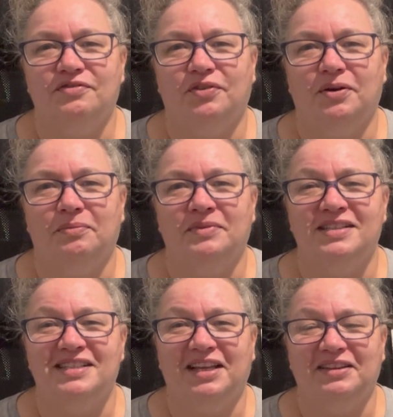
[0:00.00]
from the
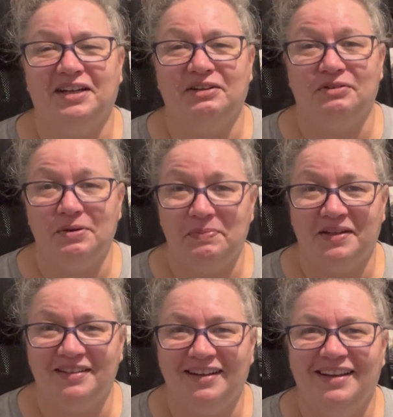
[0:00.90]
state that I grew up
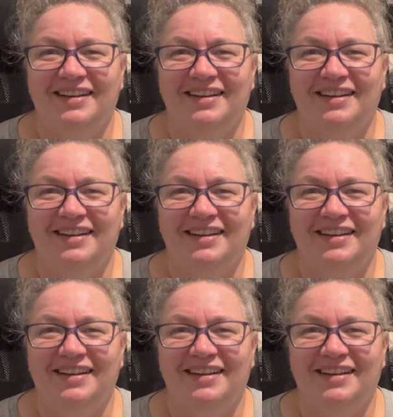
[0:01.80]
in,